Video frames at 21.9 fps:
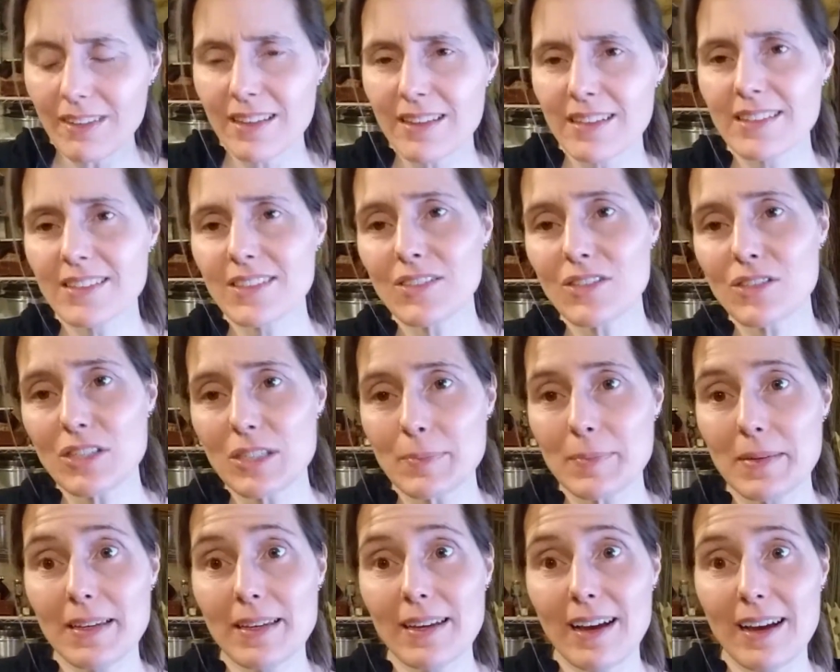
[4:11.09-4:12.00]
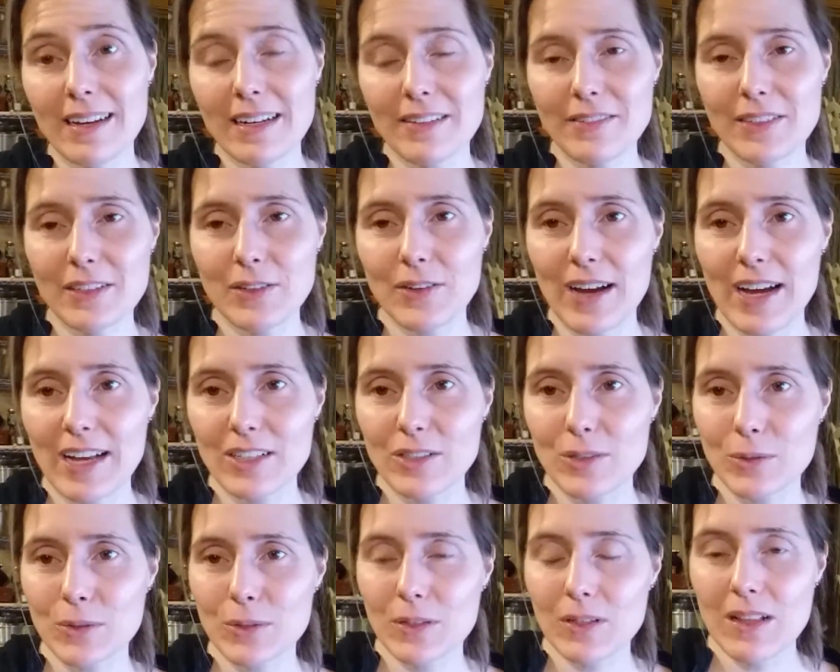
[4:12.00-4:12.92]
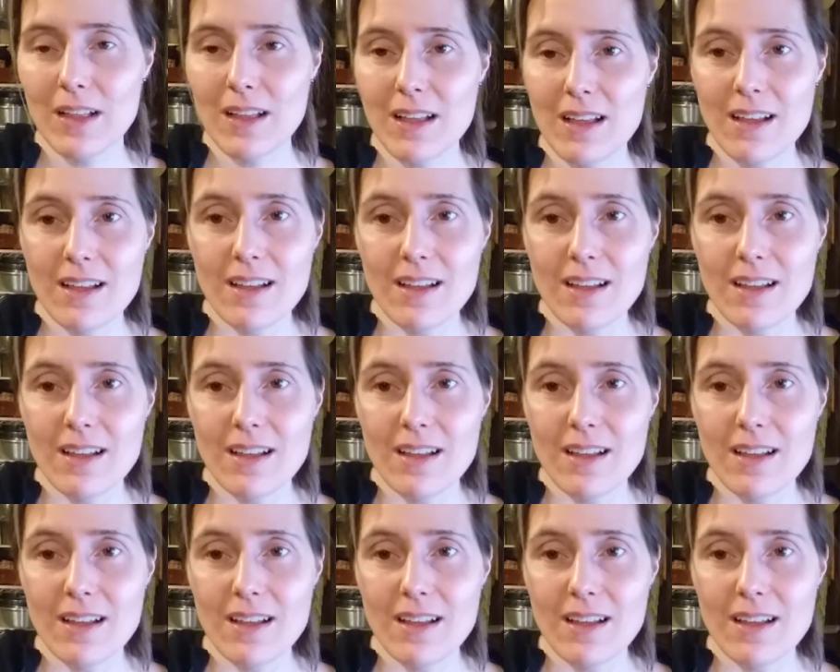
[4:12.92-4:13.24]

This has just been kind of a gradual